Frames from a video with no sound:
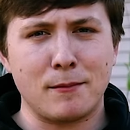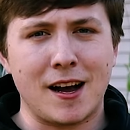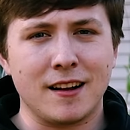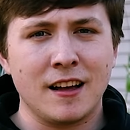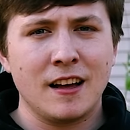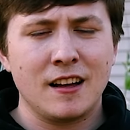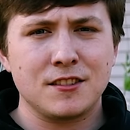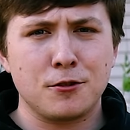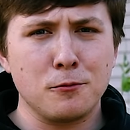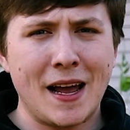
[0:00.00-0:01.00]
I bought
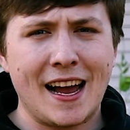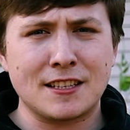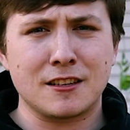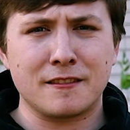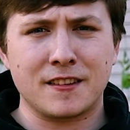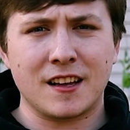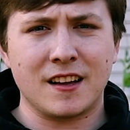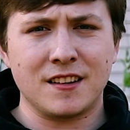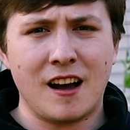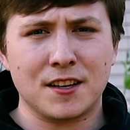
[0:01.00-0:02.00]
2 packs of
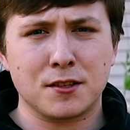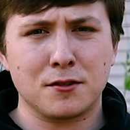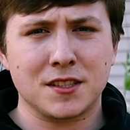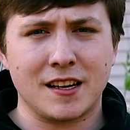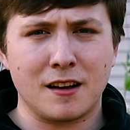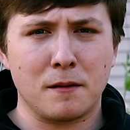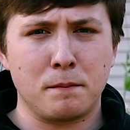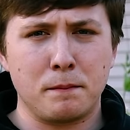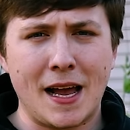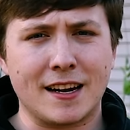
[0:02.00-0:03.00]
the nozzles and a
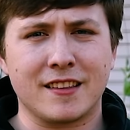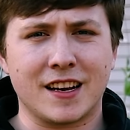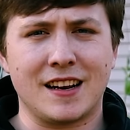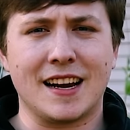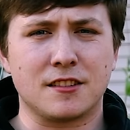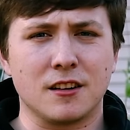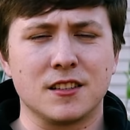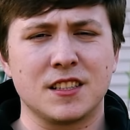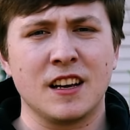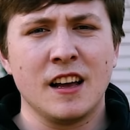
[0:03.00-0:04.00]
pack of the
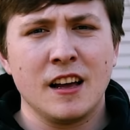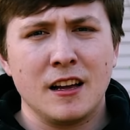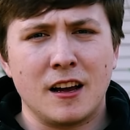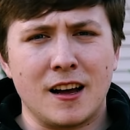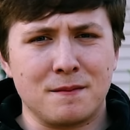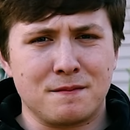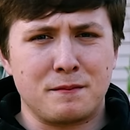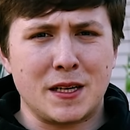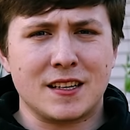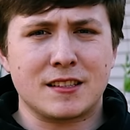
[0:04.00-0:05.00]
connectors
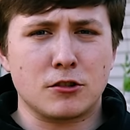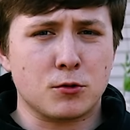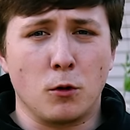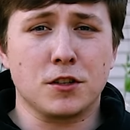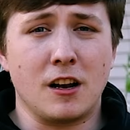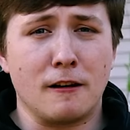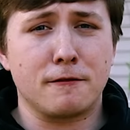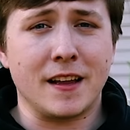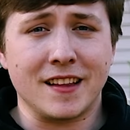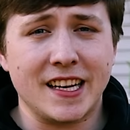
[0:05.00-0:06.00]
because there just weren't enough
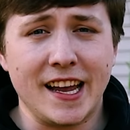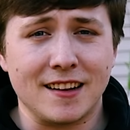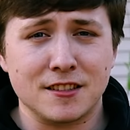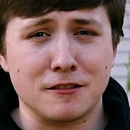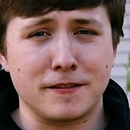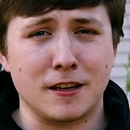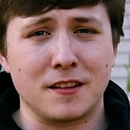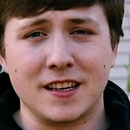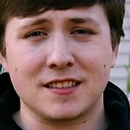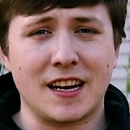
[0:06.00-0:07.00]
in the kit to fill
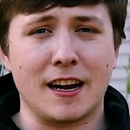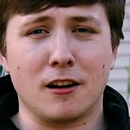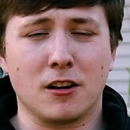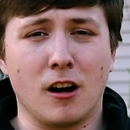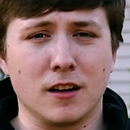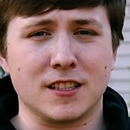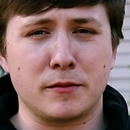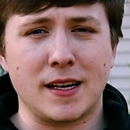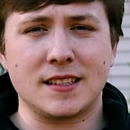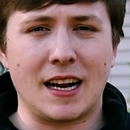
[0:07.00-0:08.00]
the entire garden
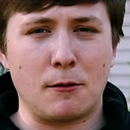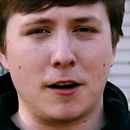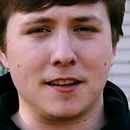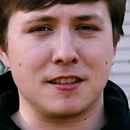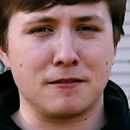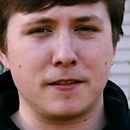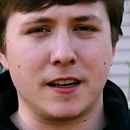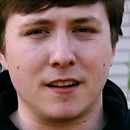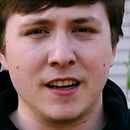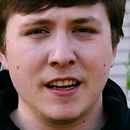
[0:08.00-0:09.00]
space that I wanted to
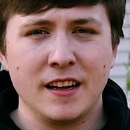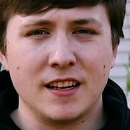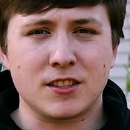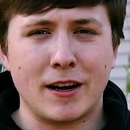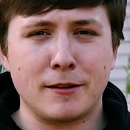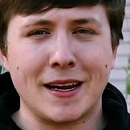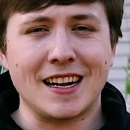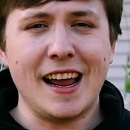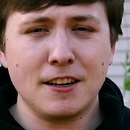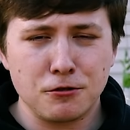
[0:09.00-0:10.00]
fill. And so I had to make
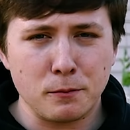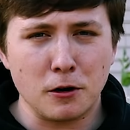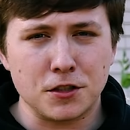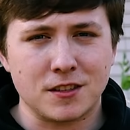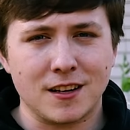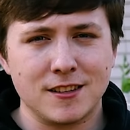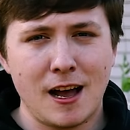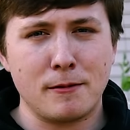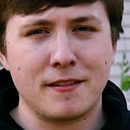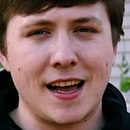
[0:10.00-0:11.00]
an extra purchase on
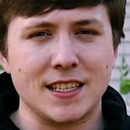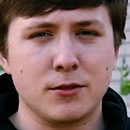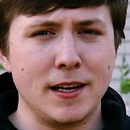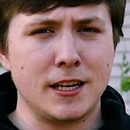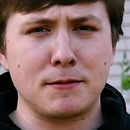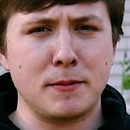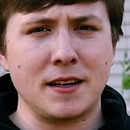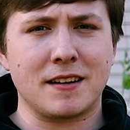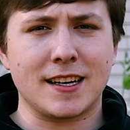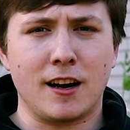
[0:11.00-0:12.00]
top of that. So I ended up
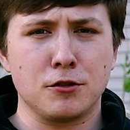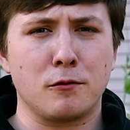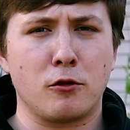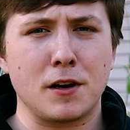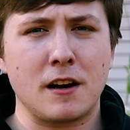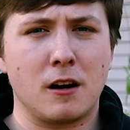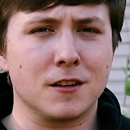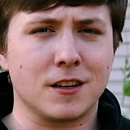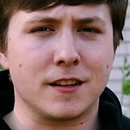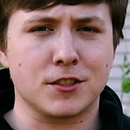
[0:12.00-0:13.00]
spending like
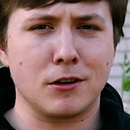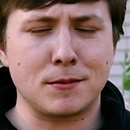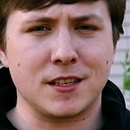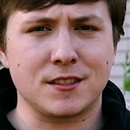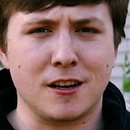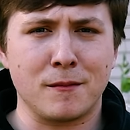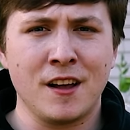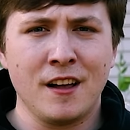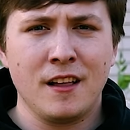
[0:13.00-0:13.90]
$140 on this drip system.